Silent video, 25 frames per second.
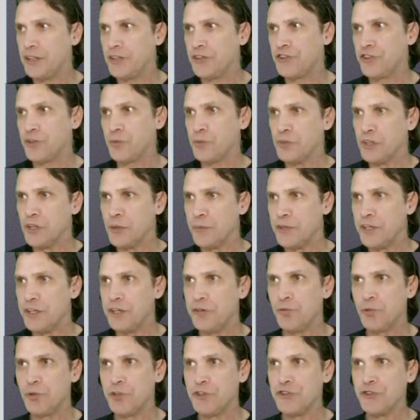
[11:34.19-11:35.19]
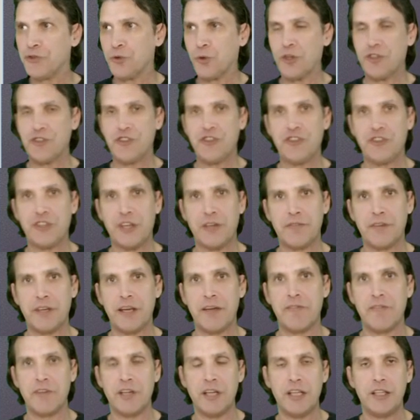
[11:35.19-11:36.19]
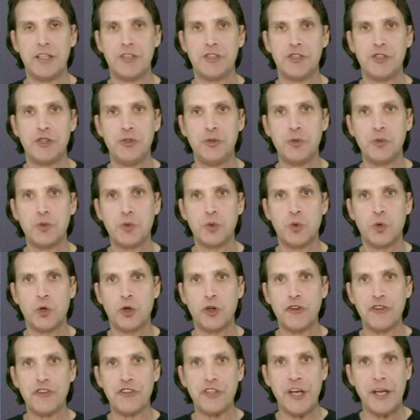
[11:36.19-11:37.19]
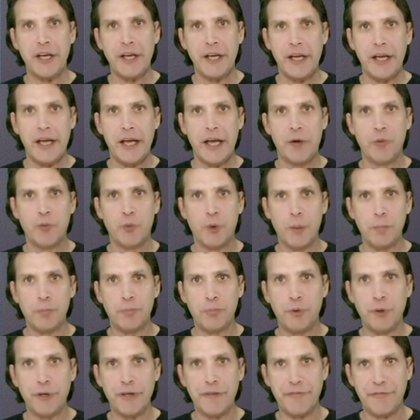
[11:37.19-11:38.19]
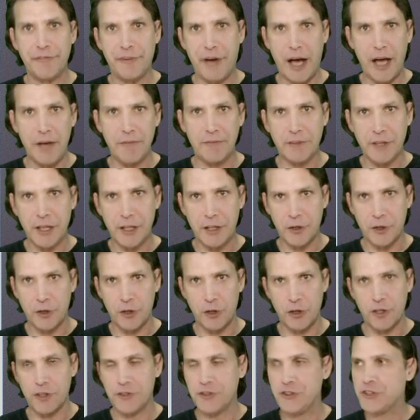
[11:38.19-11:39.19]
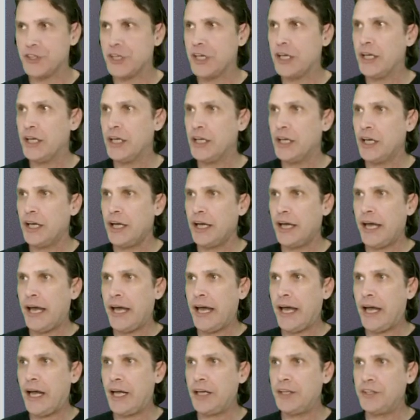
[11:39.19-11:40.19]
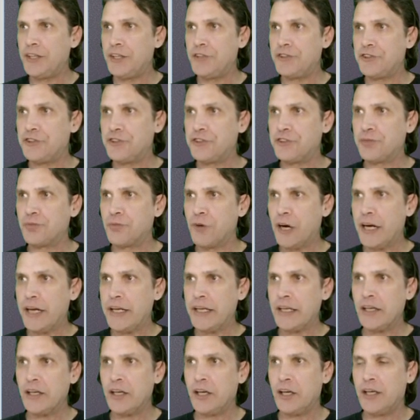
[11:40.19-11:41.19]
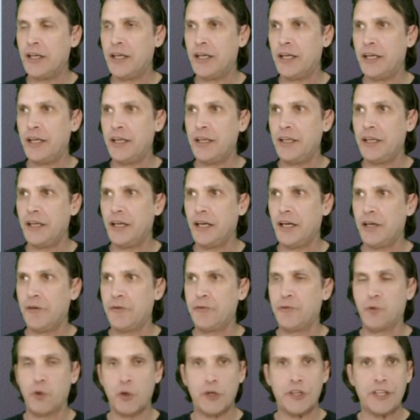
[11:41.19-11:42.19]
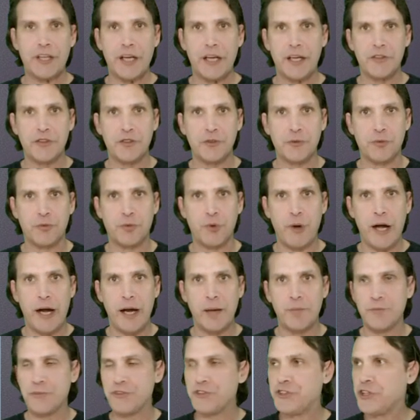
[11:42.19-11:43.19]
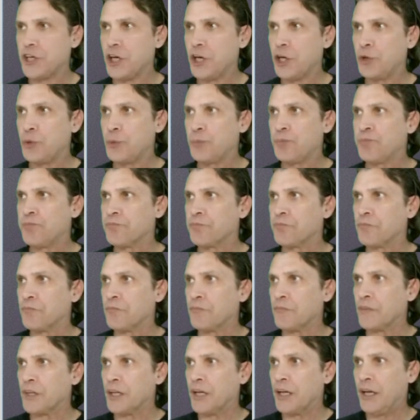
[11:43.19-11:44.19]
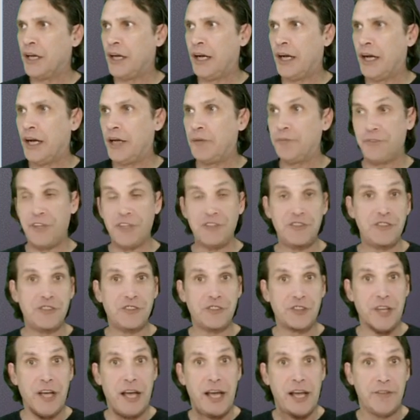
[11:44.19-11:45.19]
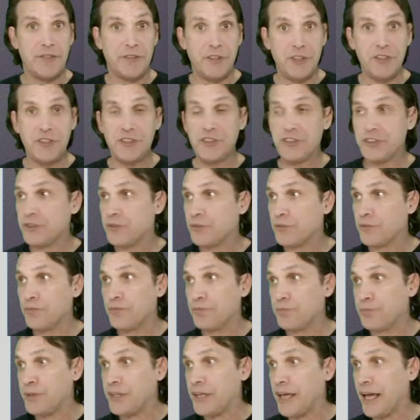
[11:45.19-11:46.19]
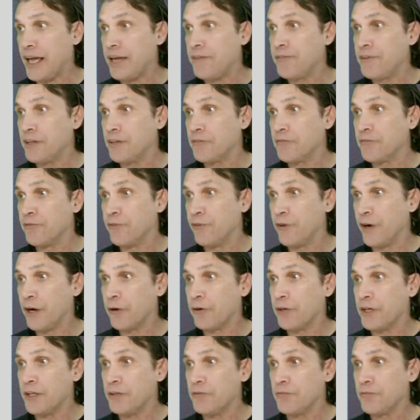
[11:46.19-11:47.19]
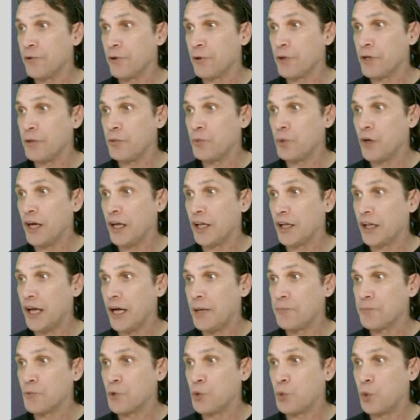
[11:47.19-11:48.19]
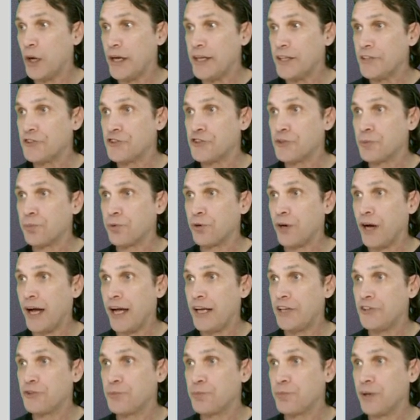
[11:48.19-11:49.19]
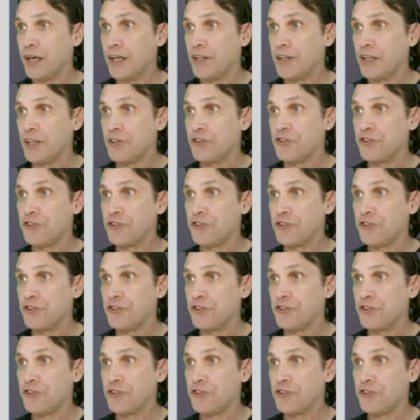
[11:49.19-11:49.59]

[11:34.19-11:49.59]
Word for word: some limited resources. I've given it 2 cores at 1.5 gigahertz. And this is running on 4 gigs of RAM. So this is behaving very, very well. I'm quite surprised by this.